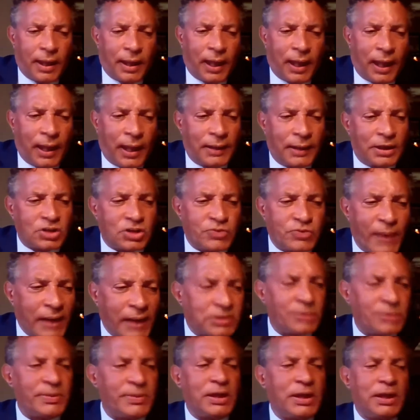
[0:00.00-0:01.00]
and
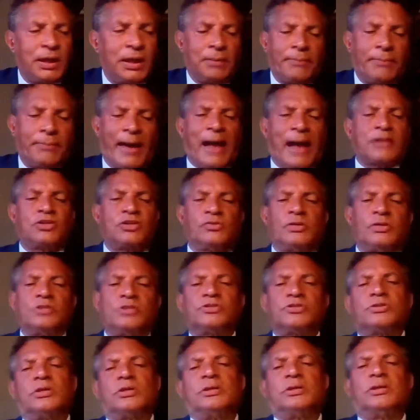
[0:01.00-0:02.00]
expect to be getting back to
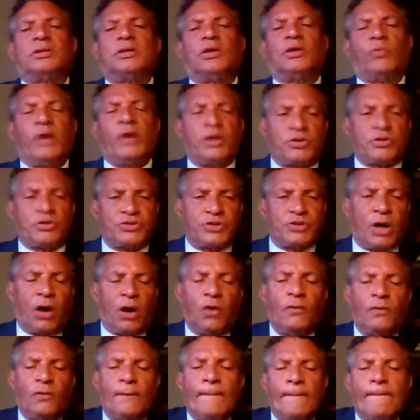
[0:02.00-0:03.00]
us in a week or
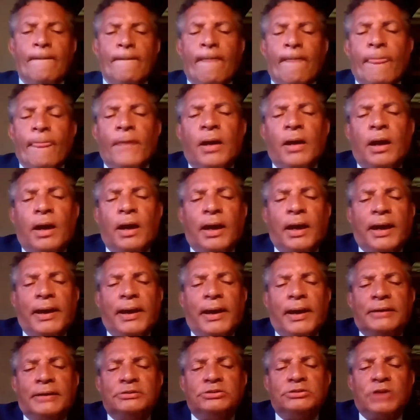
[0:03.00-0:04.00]
so.
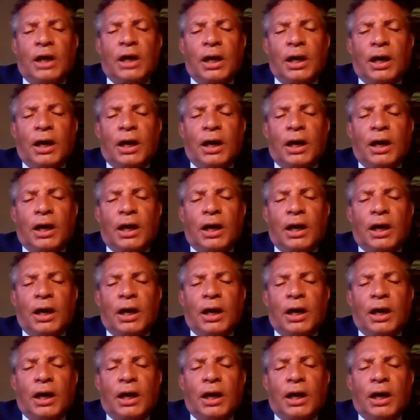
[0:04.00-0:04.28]
And